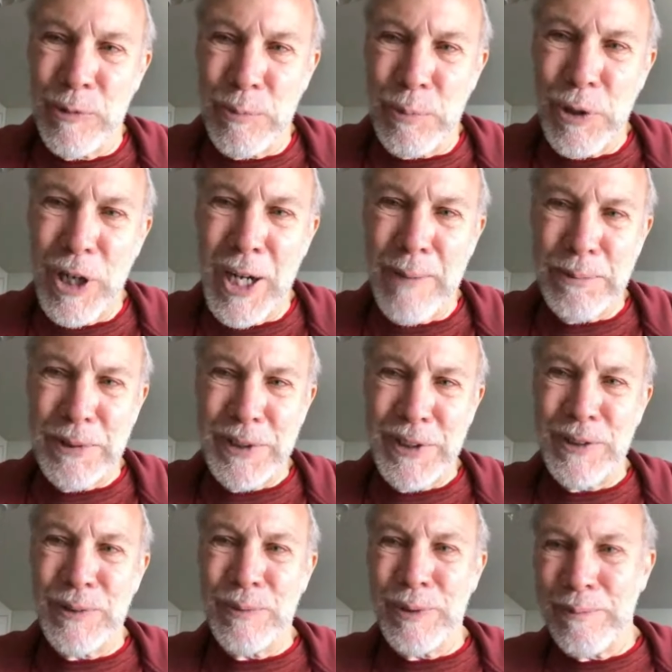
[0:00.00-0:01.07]

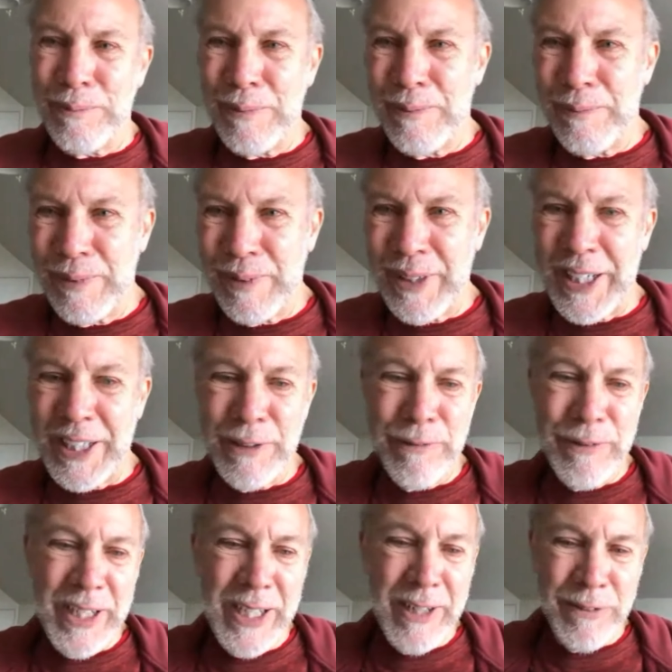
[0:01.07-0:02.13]
Props would, like if
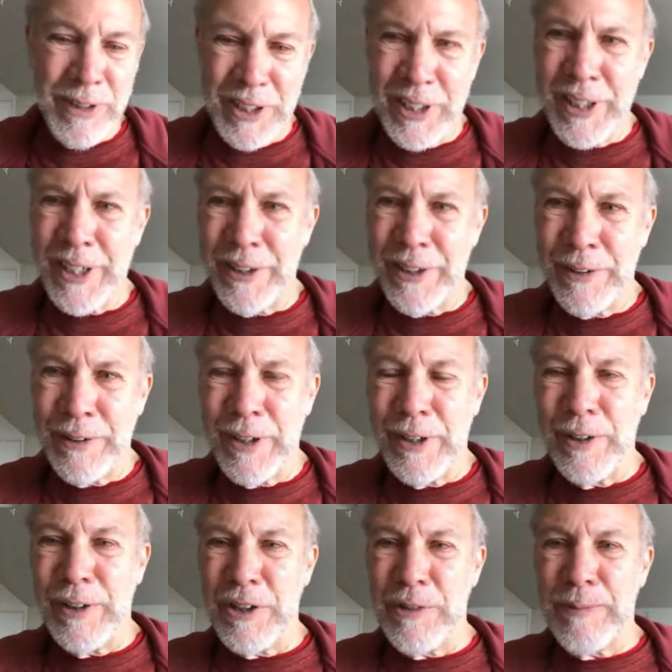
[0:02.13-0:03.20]
they have a gun
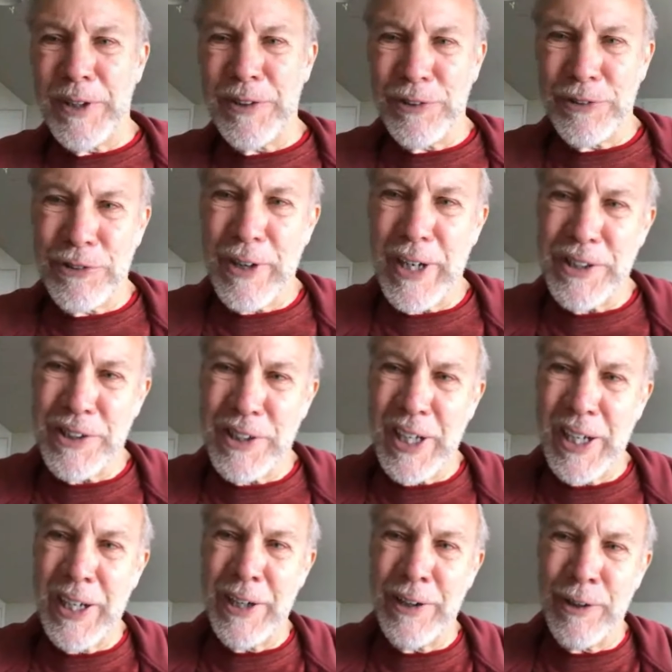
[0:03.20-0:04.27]
or a special trash
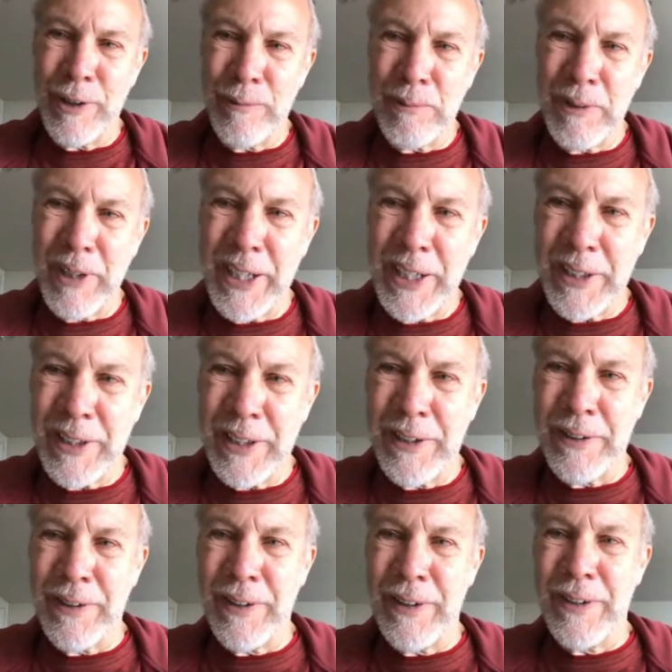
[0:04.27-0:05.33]
can or a blanket
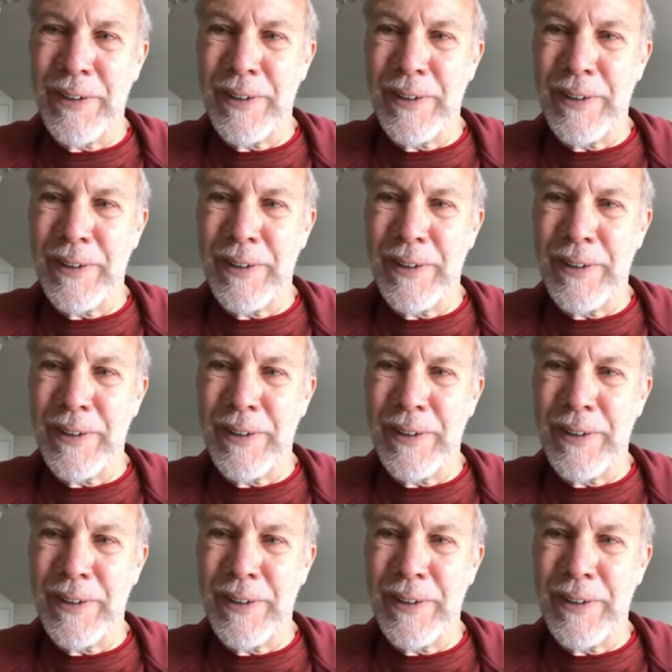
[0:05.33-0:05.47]
or